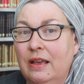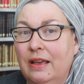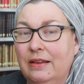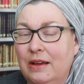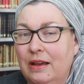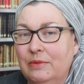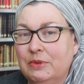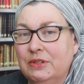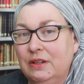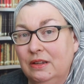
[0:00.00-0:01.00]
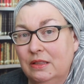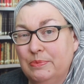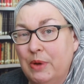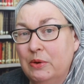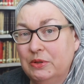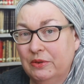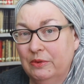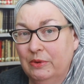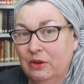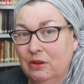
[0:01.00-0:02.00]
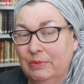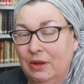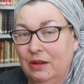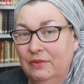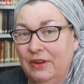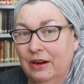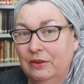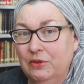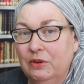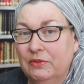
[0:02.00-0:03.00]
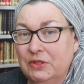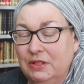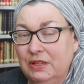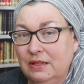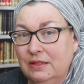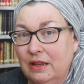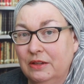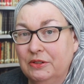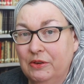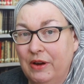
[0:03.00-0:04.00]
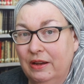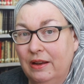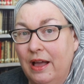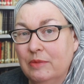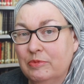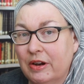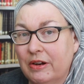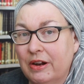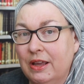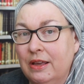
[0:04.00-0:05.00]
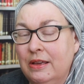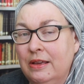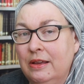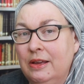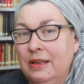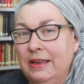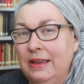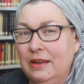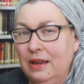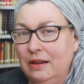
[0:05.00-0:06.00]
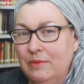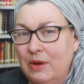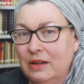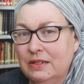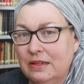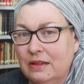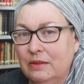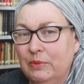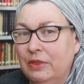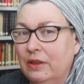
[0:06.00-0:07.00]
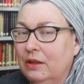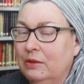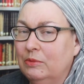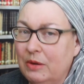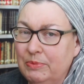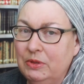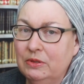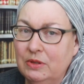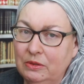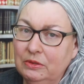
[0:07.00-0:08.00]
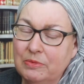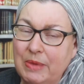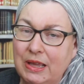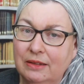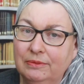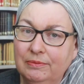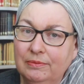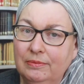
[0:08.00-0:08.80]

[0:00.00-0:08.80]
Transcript: and I were sitting in the poetry room of our university's undergrad library, Heaney walked in with a rumpled older man.